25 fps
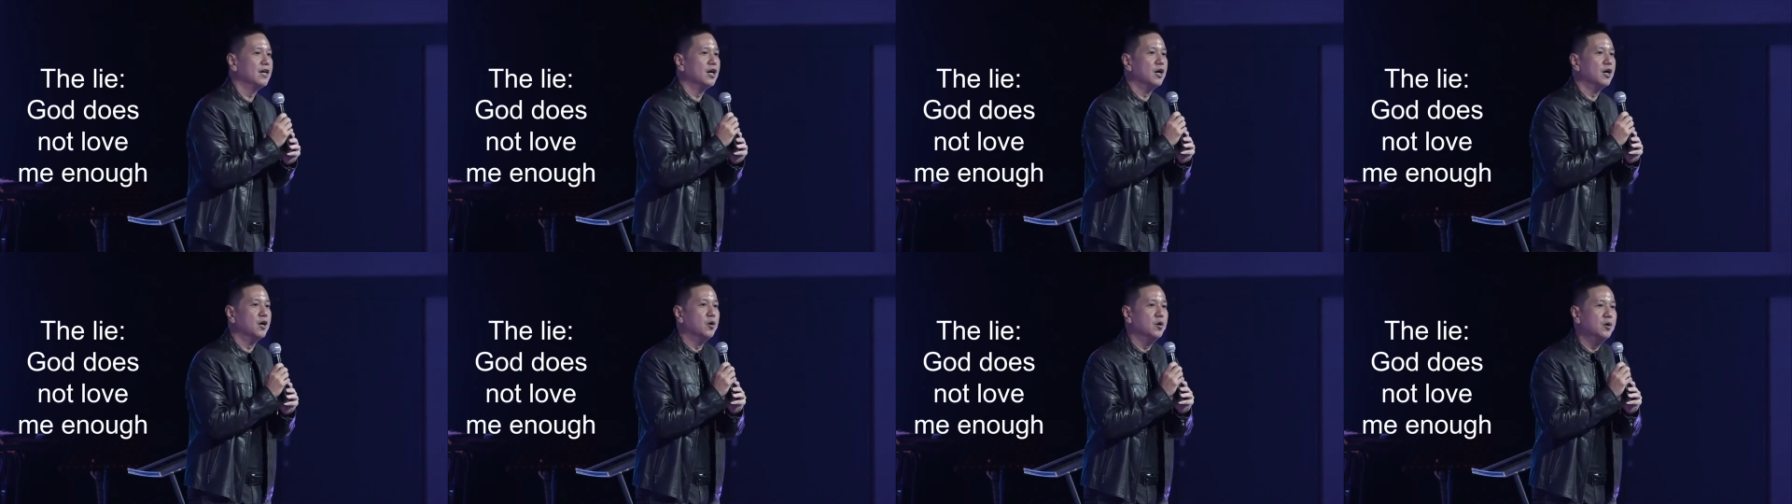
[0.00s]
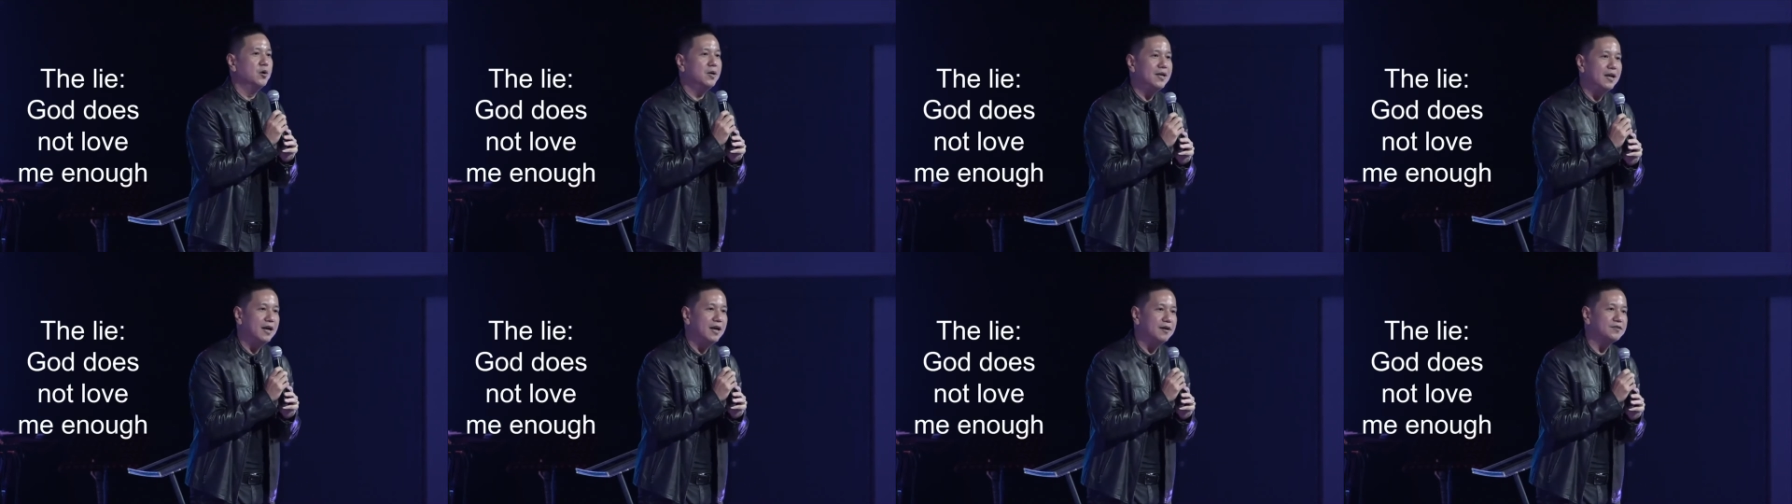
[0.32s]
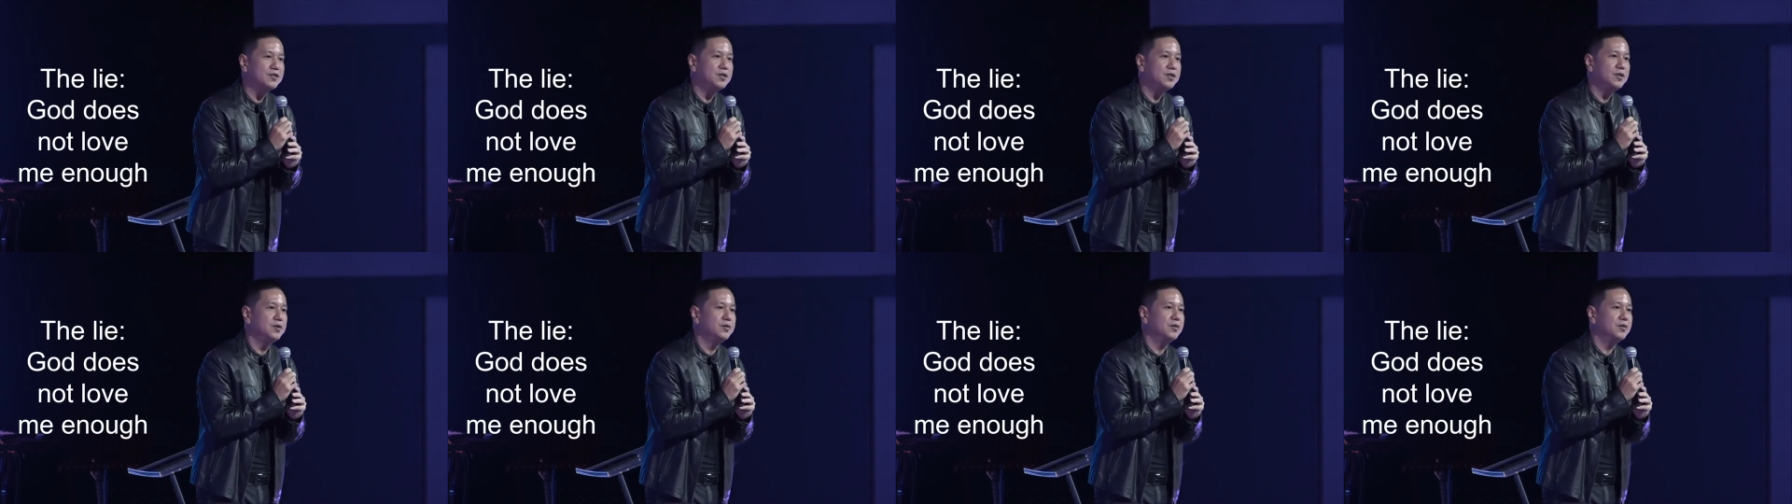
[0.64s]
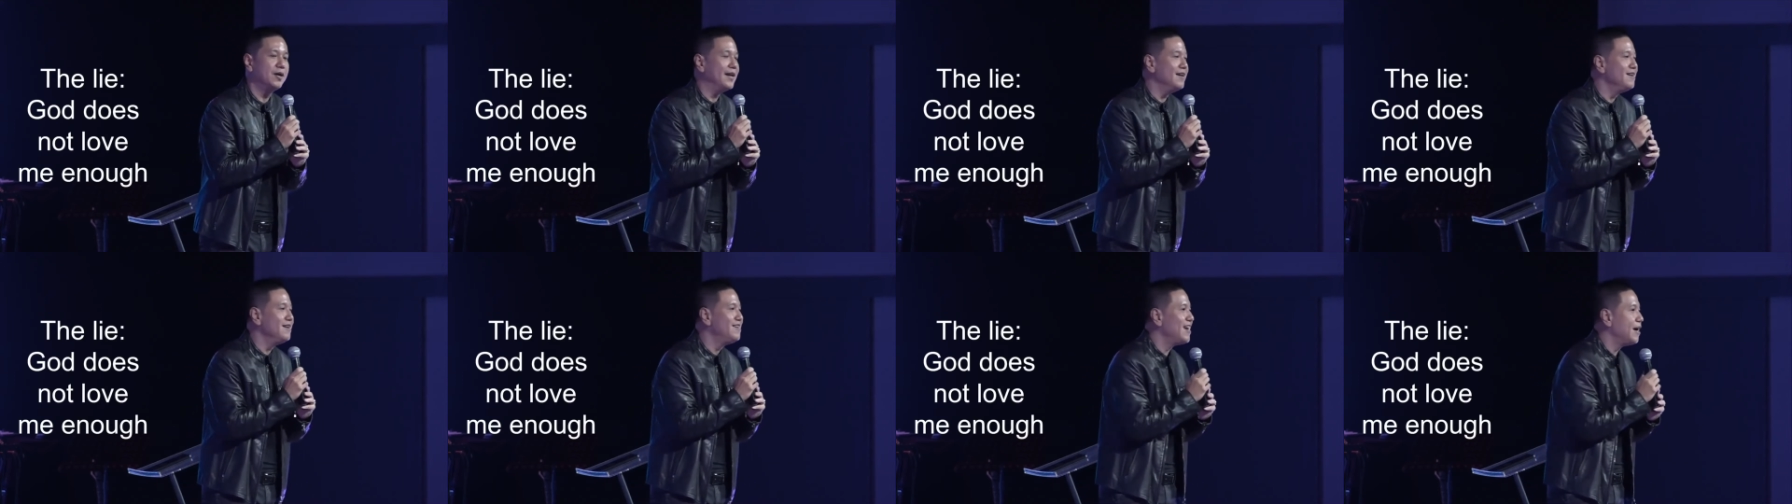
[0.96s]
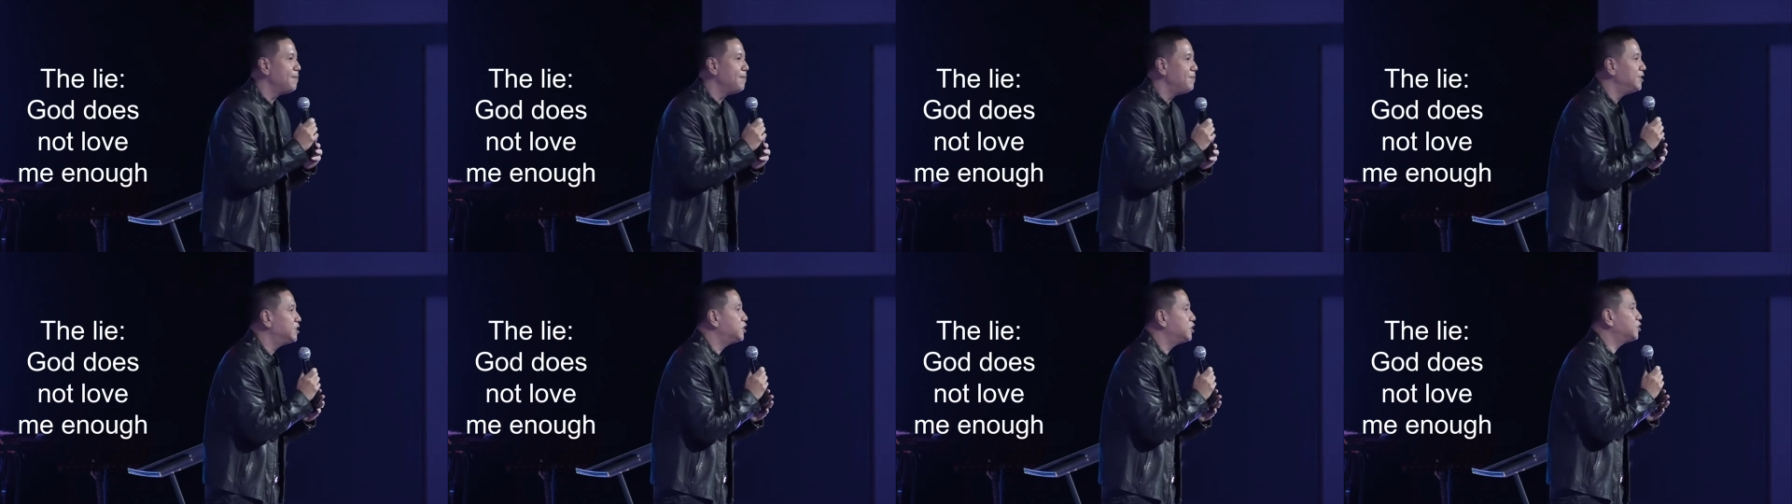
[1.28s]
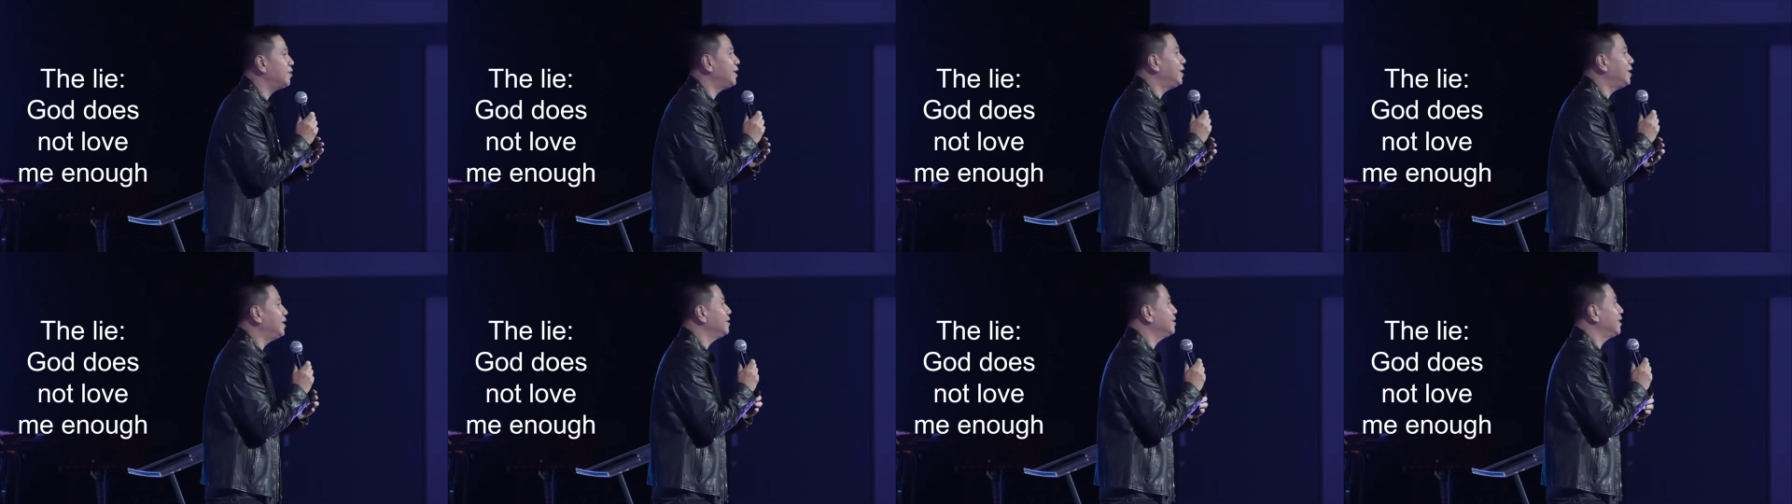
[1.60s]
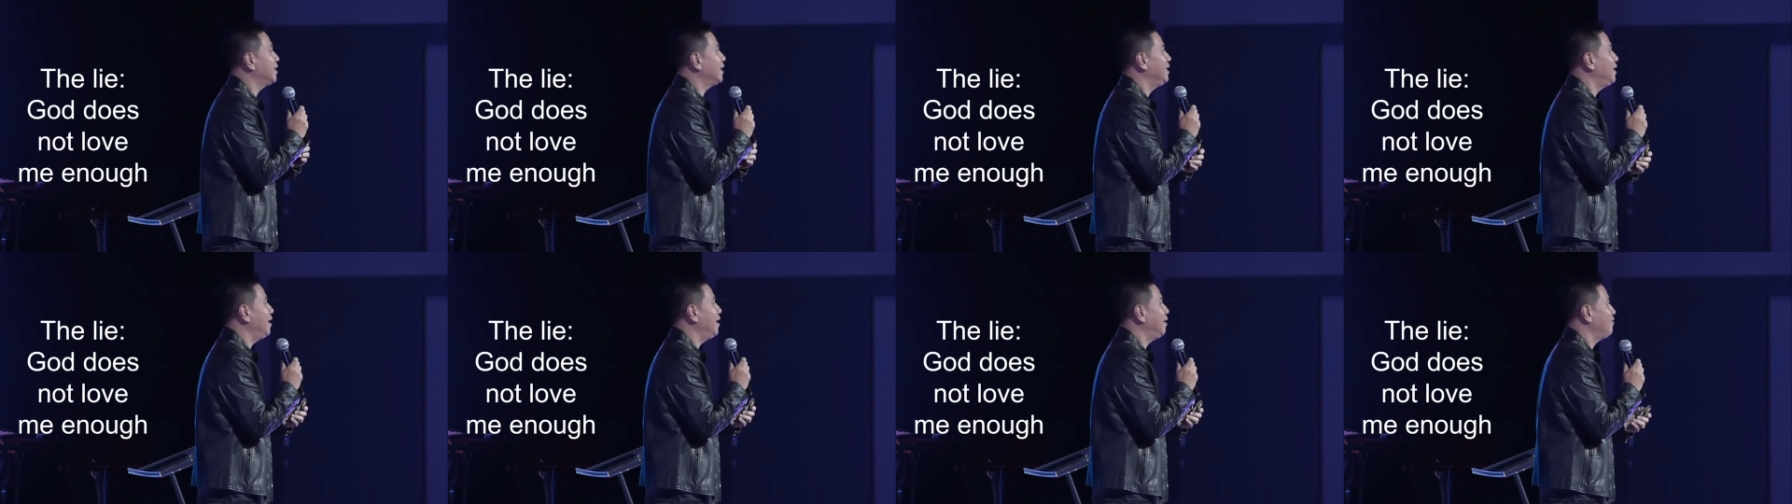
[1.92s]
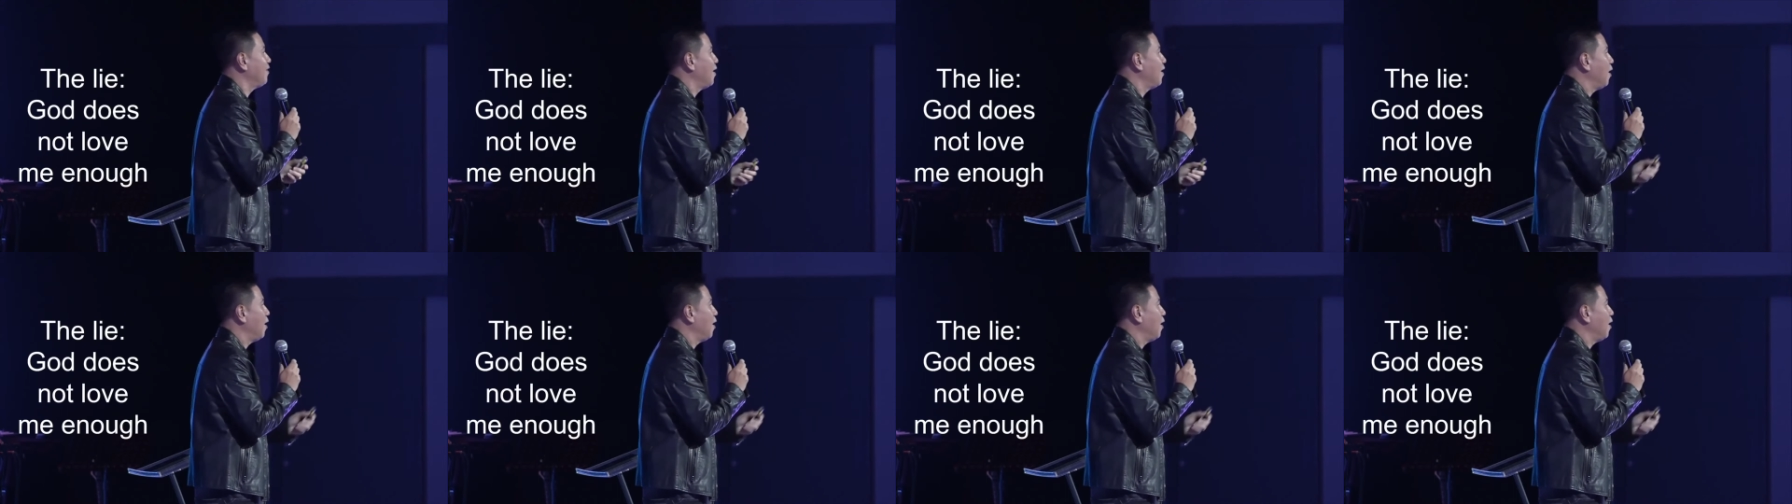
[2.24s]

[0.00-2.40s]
who loves you and demonstrated that love